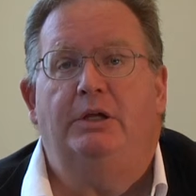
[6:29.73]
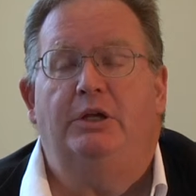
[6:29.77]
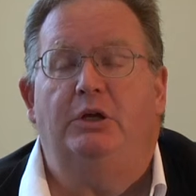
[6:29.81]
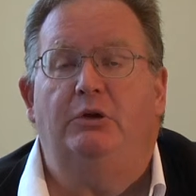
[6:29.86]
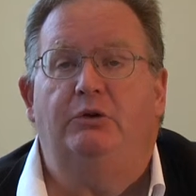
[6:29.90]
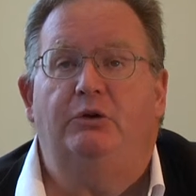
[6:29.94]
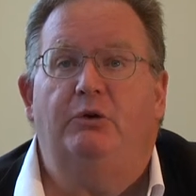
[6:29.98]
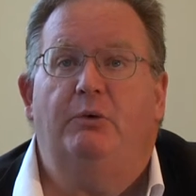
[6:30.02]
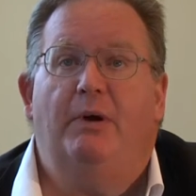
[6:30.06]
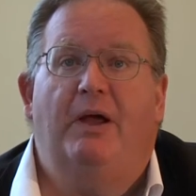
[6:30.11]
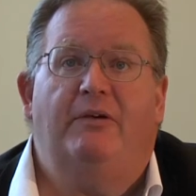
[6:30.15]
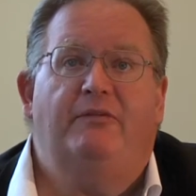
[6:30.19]

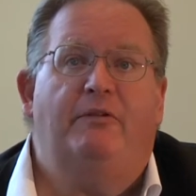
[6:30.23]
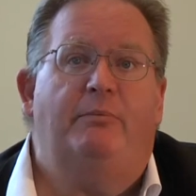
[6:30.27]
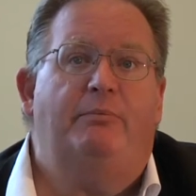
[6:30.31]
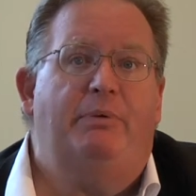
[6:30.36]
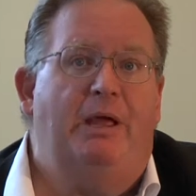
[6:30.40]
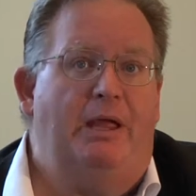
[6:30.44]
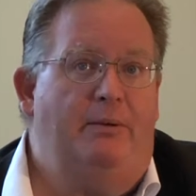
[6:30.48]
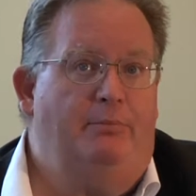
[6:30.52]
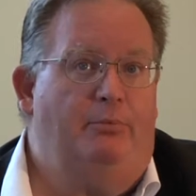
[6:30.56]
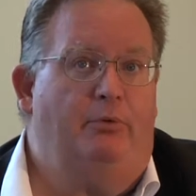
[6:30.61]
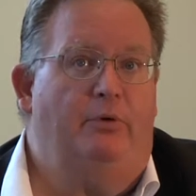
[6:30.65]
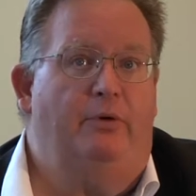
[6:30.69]
You do have a
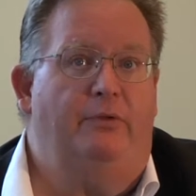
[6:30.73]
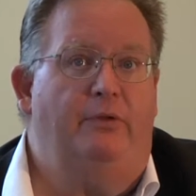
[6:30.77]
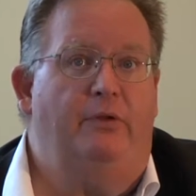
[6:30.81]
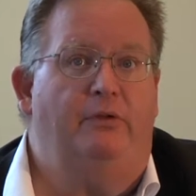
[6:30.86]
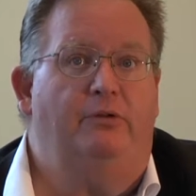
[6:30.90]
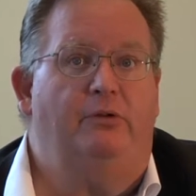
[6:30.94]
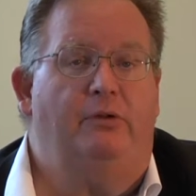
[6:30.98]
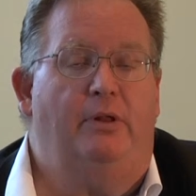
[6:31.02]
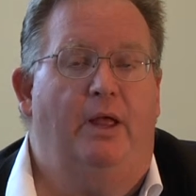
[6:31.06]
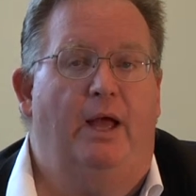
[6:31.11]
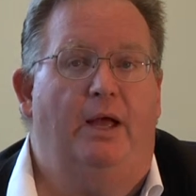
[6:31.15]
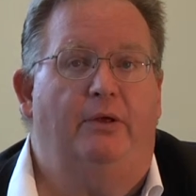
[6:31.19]
paper in
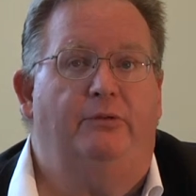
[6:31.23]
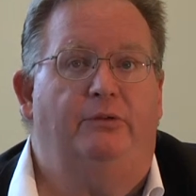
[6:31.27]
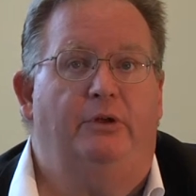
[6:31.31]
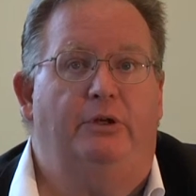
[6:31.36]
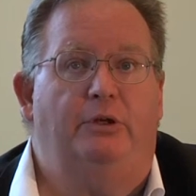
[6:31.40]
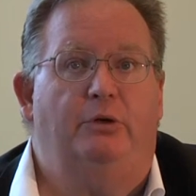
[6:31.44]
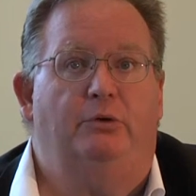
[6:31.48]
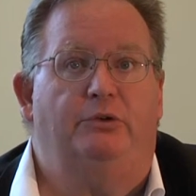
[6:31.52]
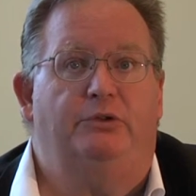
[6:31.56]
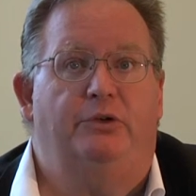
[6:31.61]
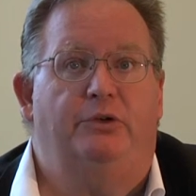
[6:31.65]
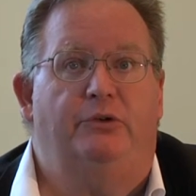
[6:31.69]
this class,
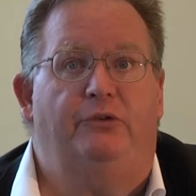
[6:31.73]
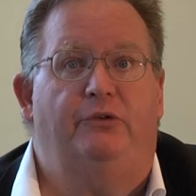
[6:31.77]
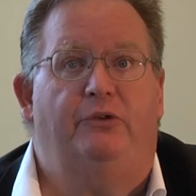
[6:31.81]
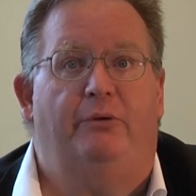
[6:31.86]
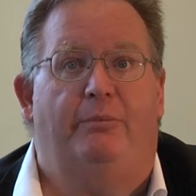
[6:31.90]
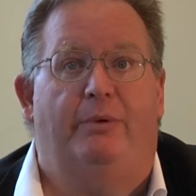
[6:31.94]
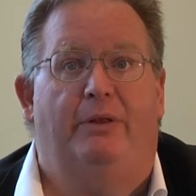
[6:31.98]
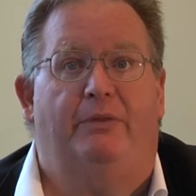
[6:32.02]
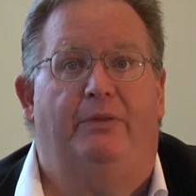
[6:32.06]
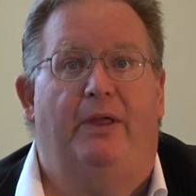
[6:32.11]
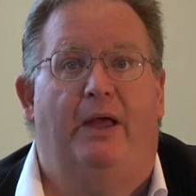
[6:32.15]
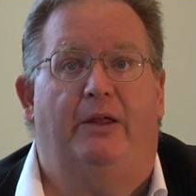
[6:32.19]
and you'll just
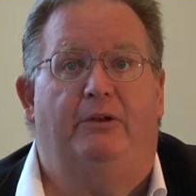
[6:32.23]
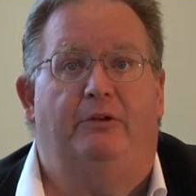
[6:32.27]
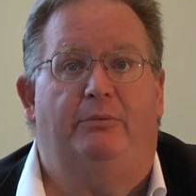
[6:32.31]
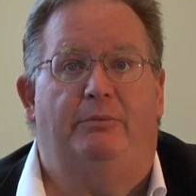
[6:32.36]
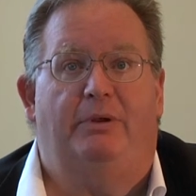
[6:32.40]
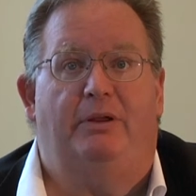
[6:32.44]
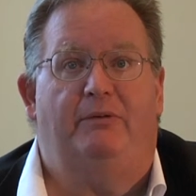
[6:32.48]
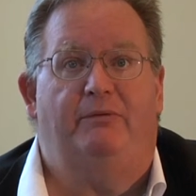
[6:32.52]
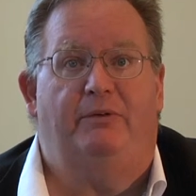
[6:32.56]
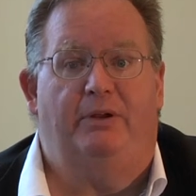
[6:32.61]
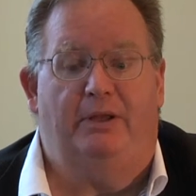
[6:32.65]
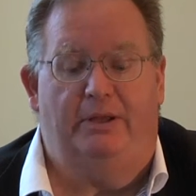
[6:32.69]
submit that to
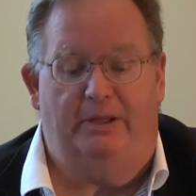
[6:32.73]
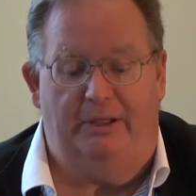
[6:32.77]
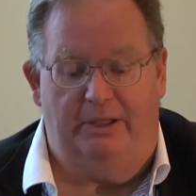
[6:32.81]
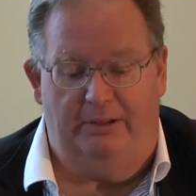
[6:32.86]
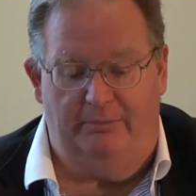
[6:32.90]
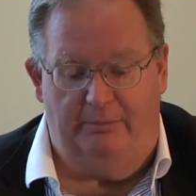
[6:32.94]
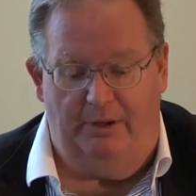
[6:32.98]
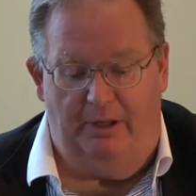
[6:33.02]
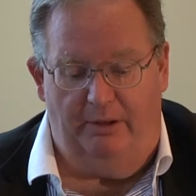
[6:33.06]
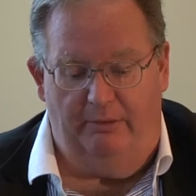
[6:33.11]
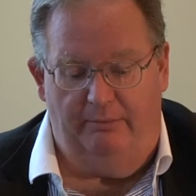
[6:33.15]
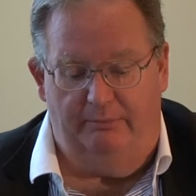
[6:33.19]
me via
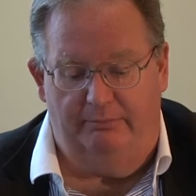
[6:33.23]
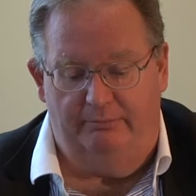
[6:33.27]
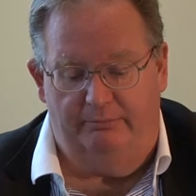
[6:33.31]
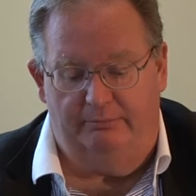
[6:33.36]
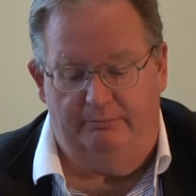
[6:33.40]
email.